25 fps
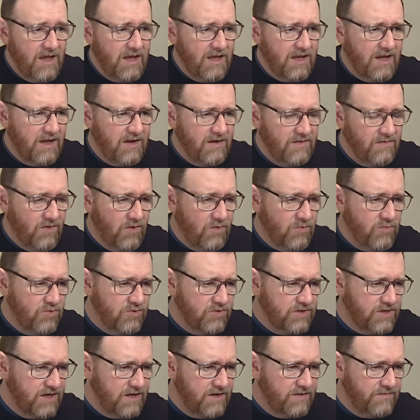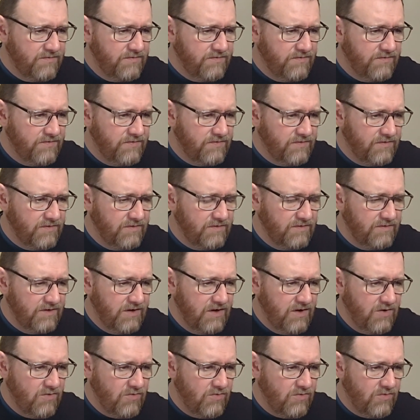kind of almost kind of,
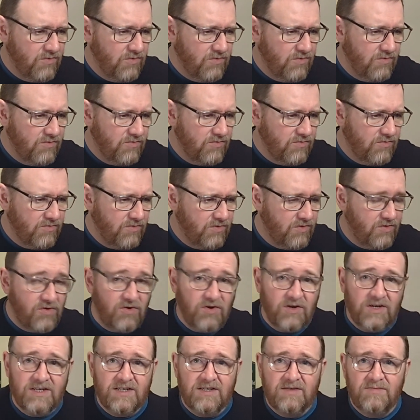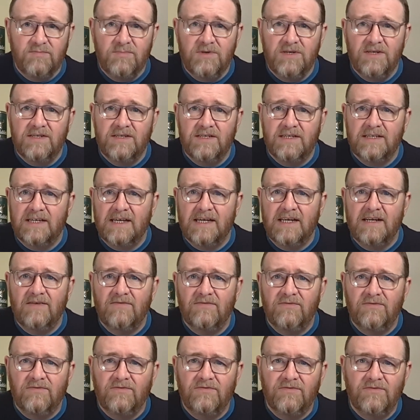you know, Christmas kind
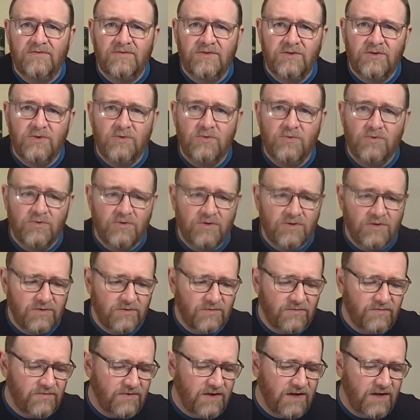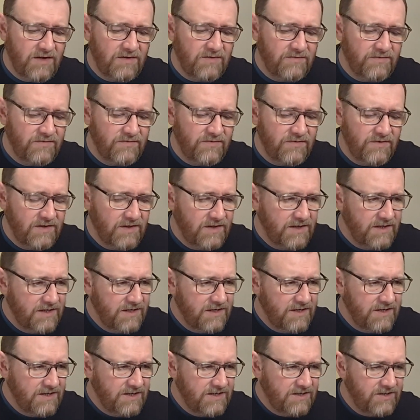of tones of kind of
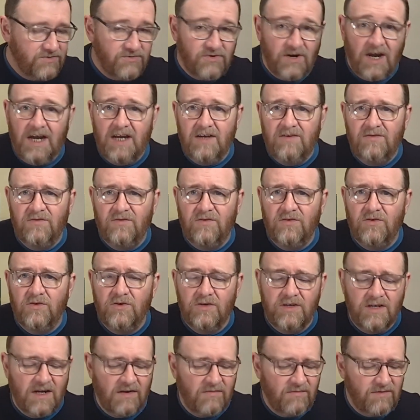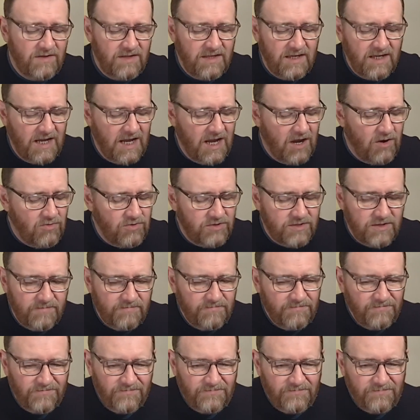dried fruit and everything else.
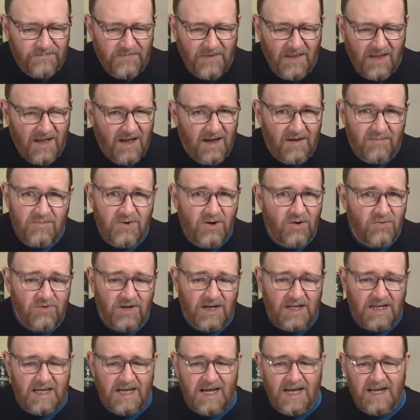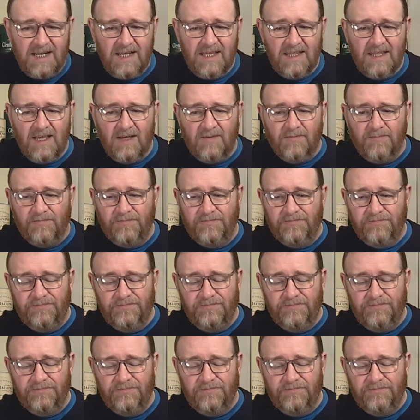I'm not really getting that.